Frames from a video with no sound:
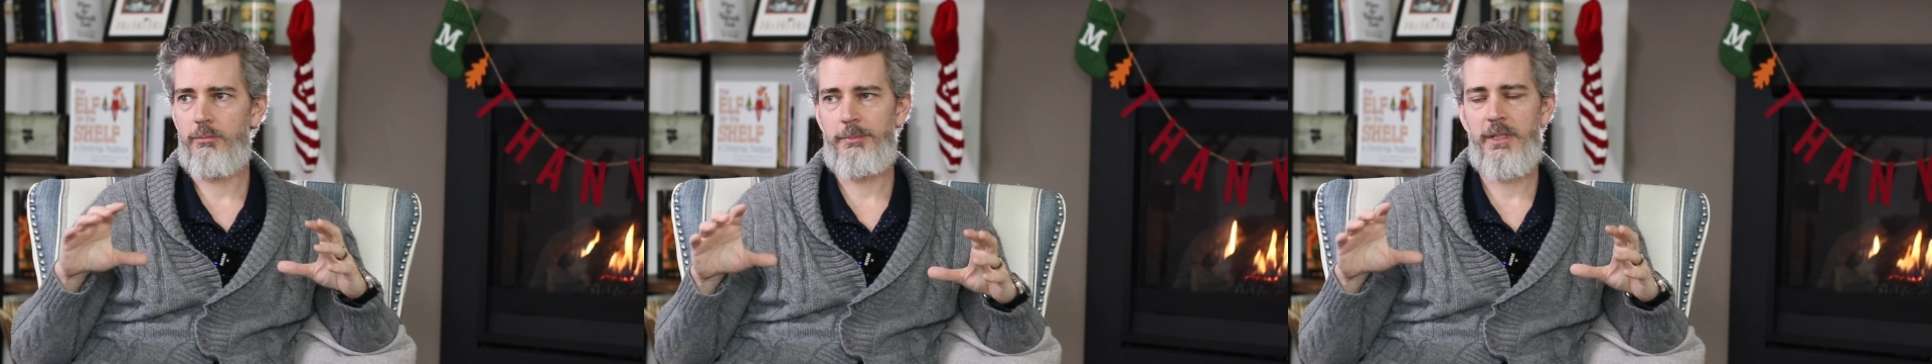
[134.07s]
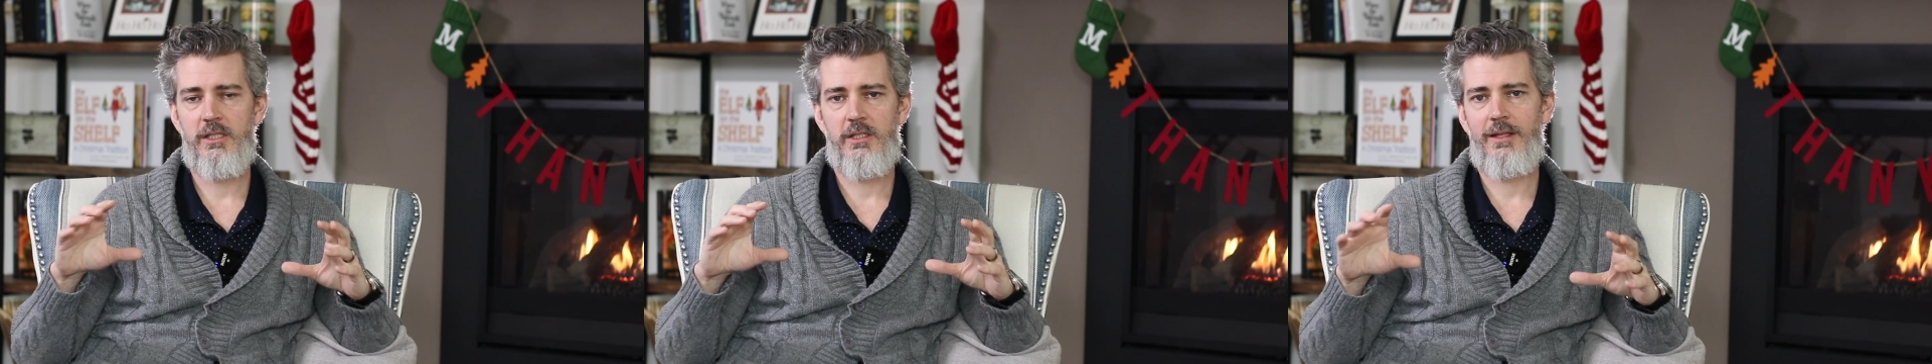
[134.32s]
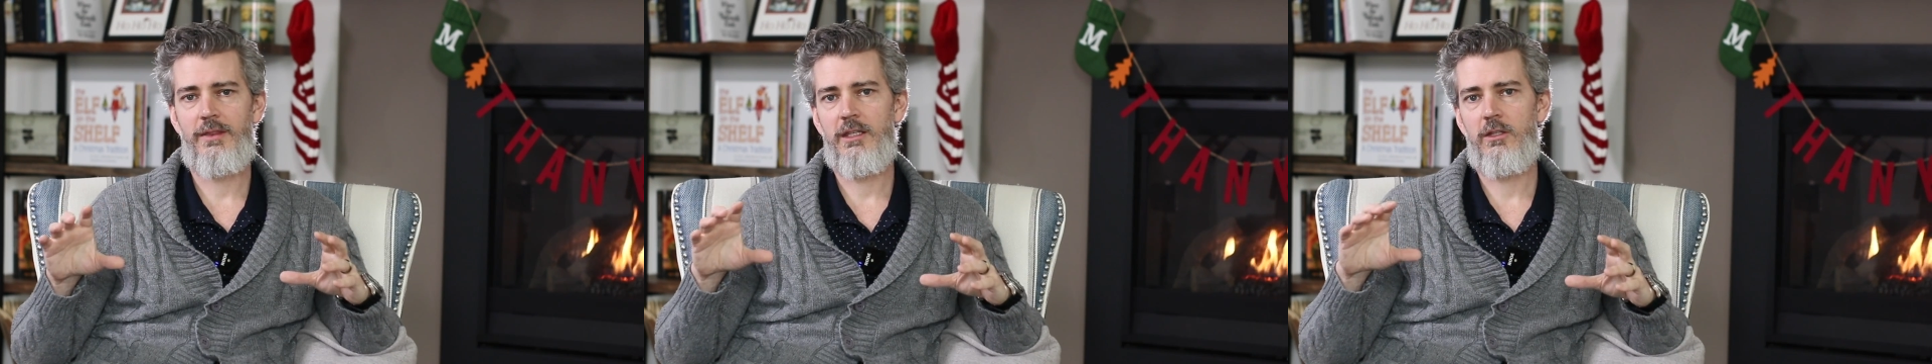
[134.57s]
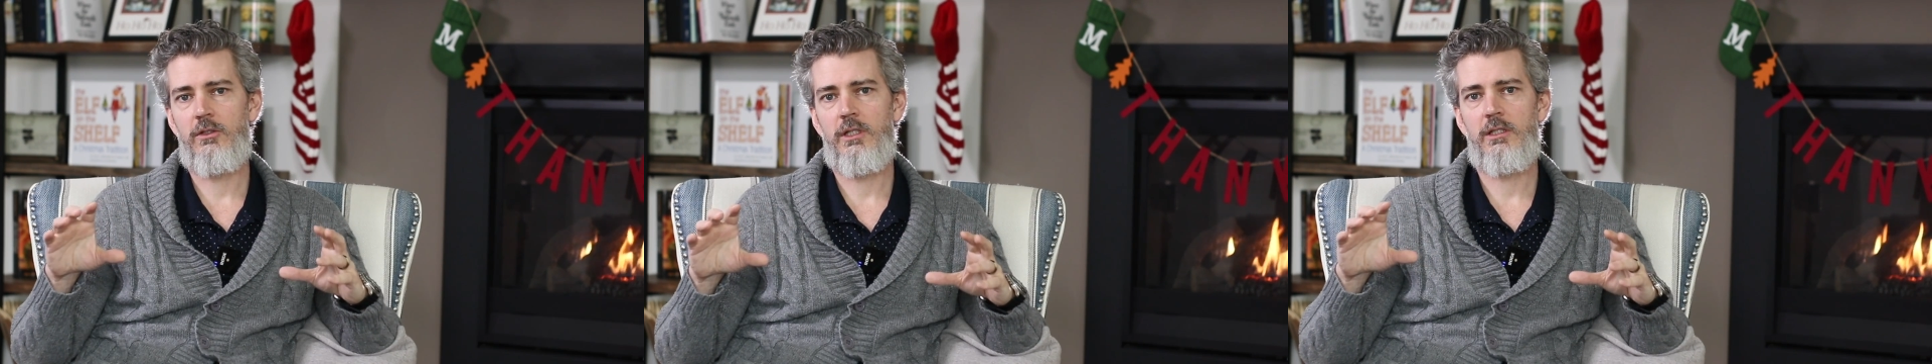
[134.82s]
piece that I think
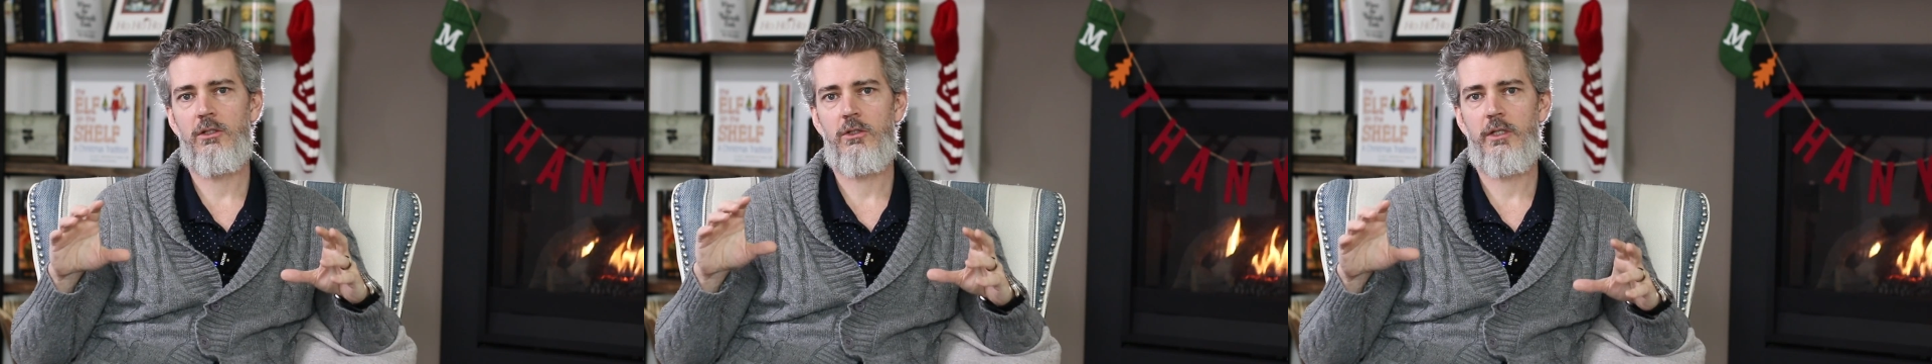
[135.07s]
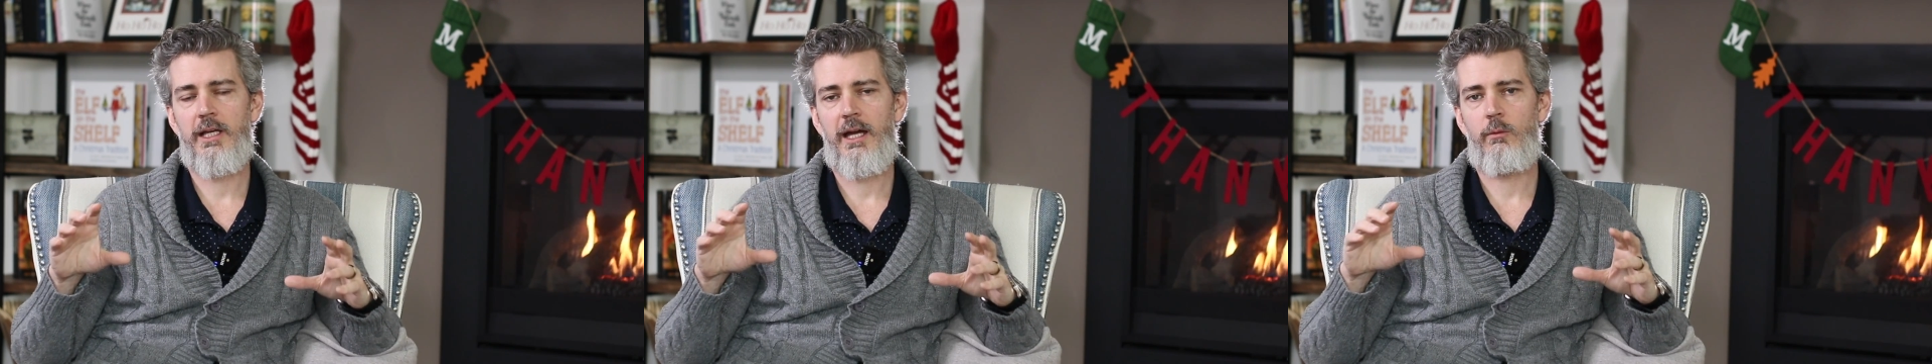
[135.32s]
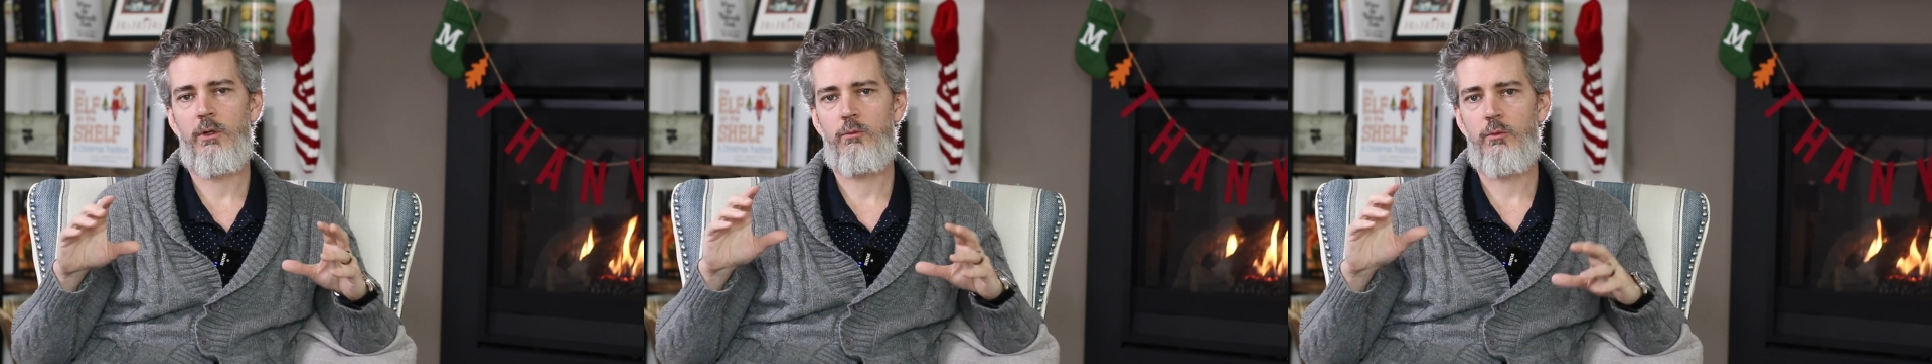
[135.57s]
you need to look at when